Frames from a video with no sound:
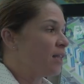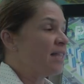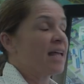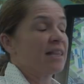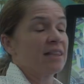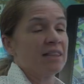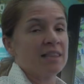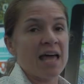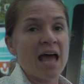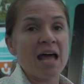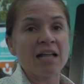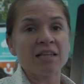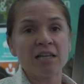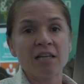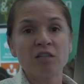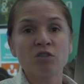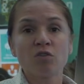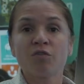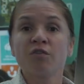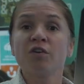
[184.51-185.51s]
that that
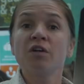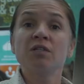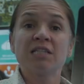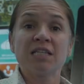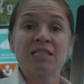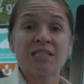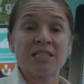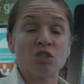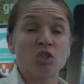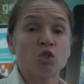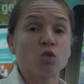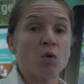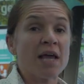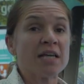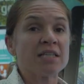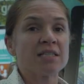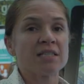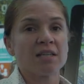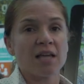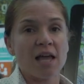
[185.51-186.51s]
interference is
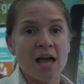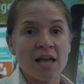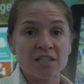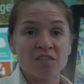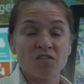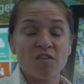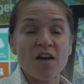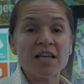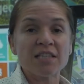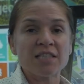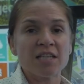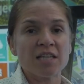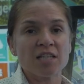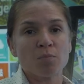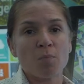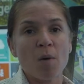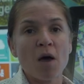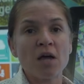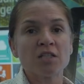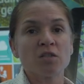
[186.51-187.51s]
addressed as fast as
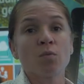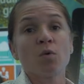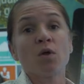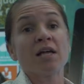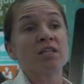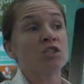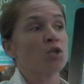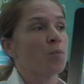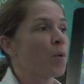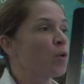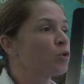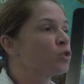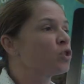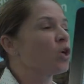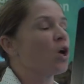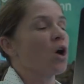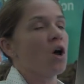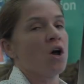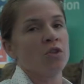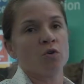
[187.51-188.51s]
possible as opposed
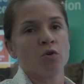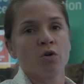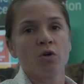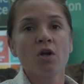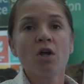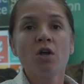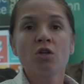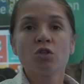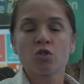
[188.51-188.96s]
to other